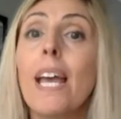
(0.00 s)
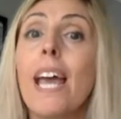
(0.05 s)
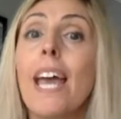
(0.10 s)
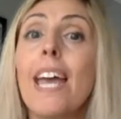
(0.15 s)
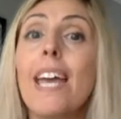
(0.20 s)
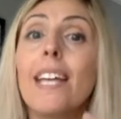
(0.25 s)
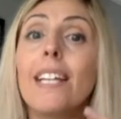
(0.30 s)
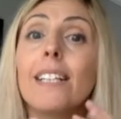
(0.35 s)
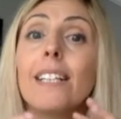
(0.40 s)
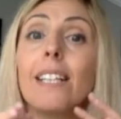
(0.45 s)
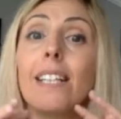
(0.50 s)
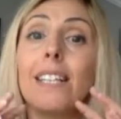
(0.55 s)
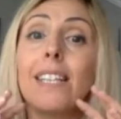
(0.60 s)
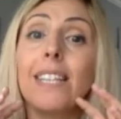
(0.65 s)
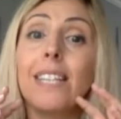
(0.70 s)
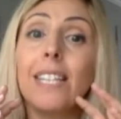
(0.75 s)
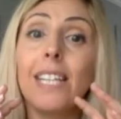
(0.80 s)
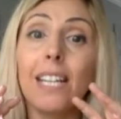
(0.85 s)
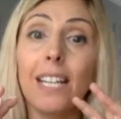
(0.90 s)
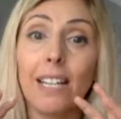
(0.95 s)
And
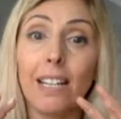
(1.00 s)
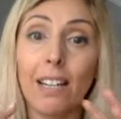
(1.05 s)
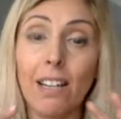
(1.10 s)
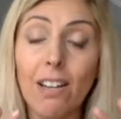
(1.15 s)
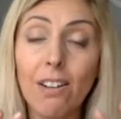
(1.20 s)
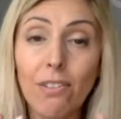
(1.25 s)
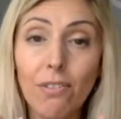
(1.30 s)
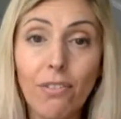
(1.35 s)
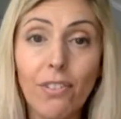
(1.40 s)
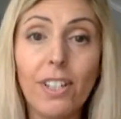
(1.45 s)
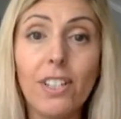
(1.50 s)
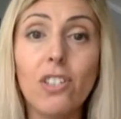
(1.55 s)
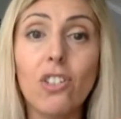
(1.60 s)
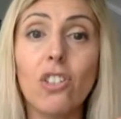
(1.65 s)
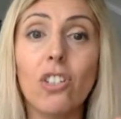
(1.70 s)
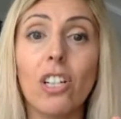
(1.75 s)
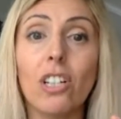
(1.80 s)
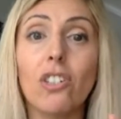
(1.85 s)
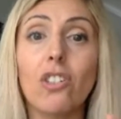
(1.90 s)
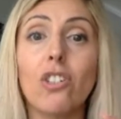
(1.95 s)
the
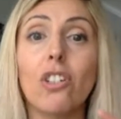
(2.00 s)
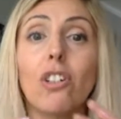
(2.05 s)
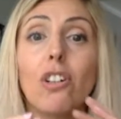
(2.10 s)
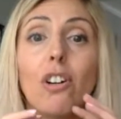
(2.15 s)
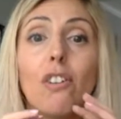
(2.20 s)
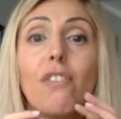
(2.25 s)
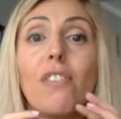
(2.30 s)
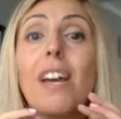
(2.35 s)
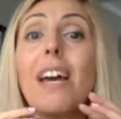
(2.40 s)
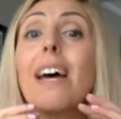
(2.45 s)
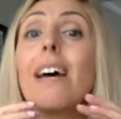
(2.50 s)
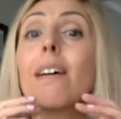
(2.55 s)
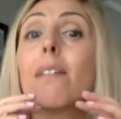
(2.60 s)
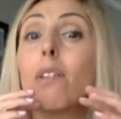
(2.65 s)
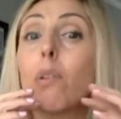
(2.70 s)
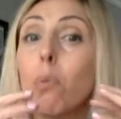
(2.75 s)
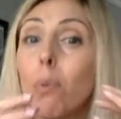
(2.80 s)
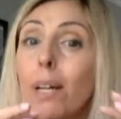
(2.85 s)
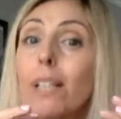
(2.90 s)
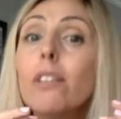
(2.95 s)
infrastructure of a
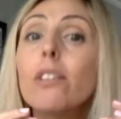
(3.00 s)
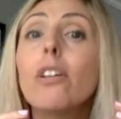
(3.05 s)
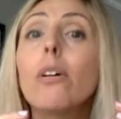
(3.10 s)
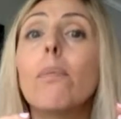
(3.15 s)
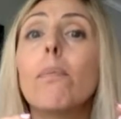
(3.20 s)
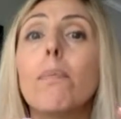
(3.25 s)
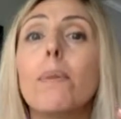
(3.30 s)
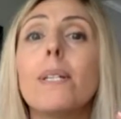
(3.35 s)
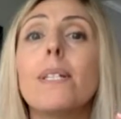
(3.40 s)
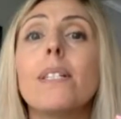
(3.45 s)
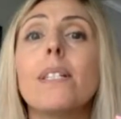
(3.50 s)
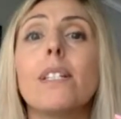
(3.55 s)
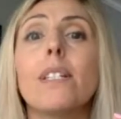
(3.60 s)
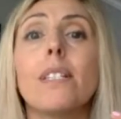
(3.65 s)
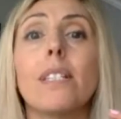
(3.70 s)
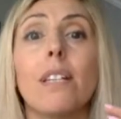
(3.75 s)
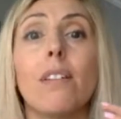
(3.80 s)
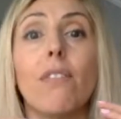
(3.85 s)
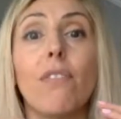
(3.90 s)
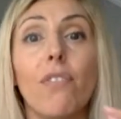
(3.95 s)
quantum
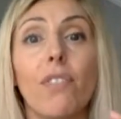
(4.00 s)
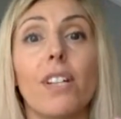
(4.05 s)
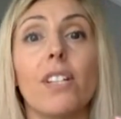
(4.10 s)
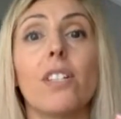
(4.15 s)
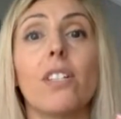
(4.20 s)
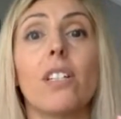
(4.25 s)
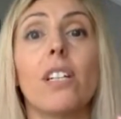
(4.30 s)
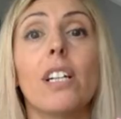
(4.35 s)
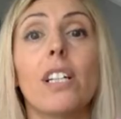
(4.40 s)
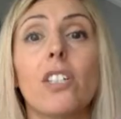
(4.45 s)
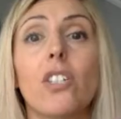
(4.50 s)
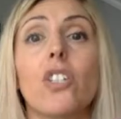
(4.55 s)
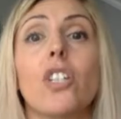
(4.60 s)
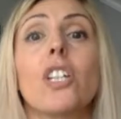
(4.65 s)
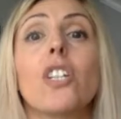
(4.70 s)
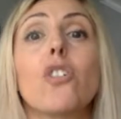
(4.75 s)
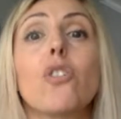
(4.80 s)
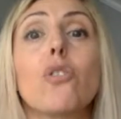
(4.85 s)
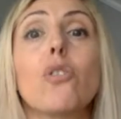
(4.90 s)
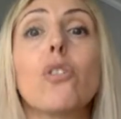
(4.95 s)
business infrastructure
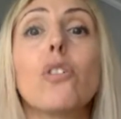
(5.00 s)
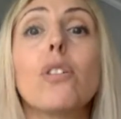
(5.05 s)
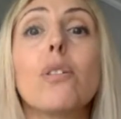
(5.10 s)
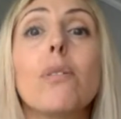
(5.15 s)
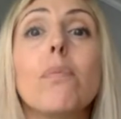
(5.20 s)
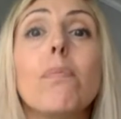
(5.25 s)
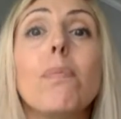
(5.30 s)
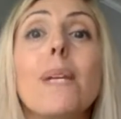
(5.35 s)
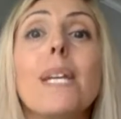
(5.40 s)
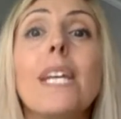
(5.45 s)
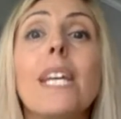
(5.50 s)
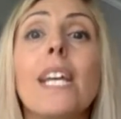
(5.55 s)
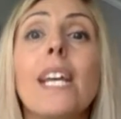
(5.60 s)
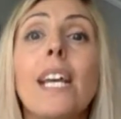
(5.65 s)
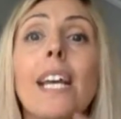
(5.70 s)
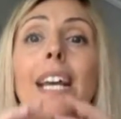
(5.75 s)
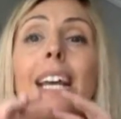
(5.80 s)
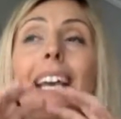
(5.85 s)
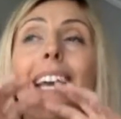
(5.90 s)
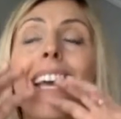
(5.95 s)
should be
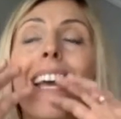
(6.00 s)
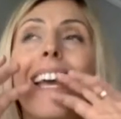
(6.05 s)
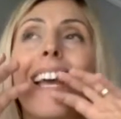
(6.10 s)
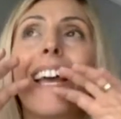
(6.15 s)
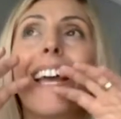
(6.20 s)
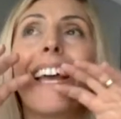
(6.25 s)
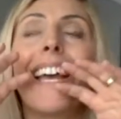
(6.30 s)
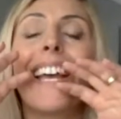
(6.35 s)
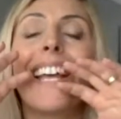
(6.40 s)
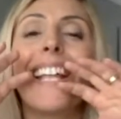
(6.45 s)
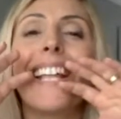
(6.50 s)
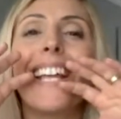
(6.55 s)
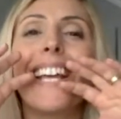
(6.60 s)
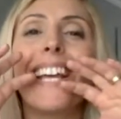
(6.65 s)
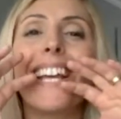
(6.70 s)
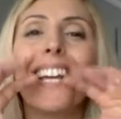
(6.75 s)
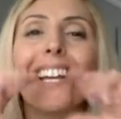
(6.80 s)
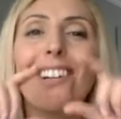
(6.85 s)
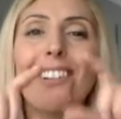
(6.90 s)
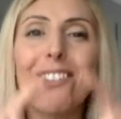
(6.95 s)

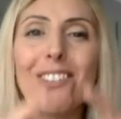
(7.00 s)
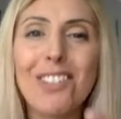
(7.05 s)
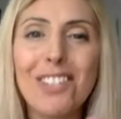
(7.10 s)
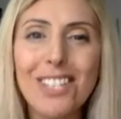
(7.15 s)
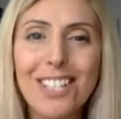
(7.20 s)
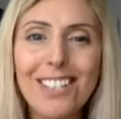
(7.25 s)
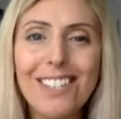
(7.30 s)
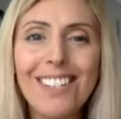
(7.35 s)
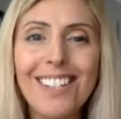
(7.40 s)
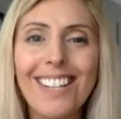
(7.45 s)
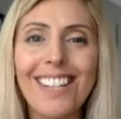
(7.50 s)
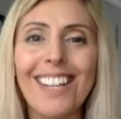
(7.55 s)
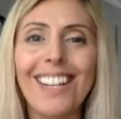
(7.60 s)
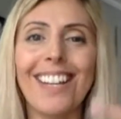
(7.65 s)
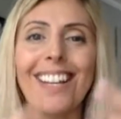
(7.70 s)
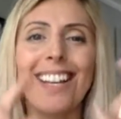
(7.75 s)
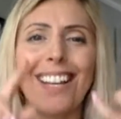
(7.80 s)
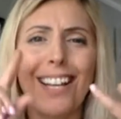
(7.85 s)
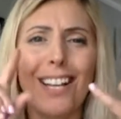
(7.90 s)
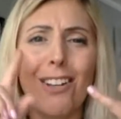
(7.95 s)

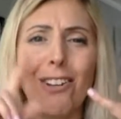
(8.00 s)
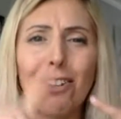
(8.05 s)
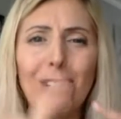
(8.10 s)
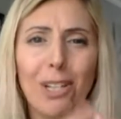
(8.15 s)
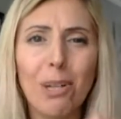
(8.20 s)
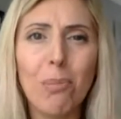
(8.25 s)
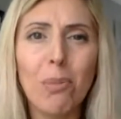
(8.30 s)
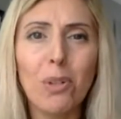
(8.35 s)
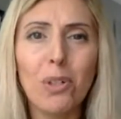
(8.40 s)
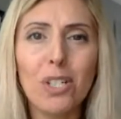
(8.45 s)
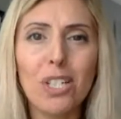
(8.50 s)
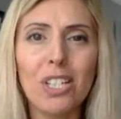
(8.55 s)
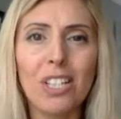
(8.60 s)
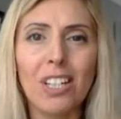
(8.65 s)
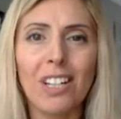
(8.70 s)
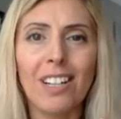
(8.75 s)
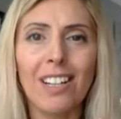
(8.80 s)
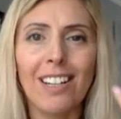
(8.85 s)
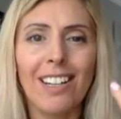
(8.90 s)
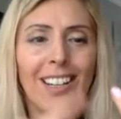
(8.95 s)
considering your
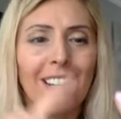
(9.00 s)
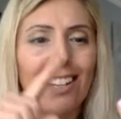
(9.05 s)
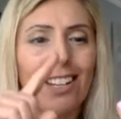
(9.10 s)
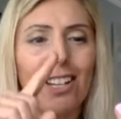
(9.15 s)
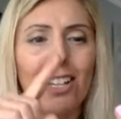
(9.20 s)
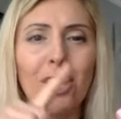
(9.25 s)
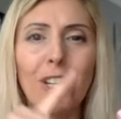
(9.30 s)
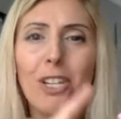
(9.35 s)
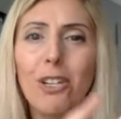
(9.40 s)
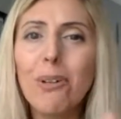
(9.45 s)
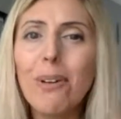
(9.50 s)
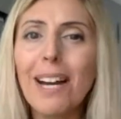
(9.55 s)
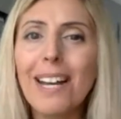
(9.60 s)
emotion, you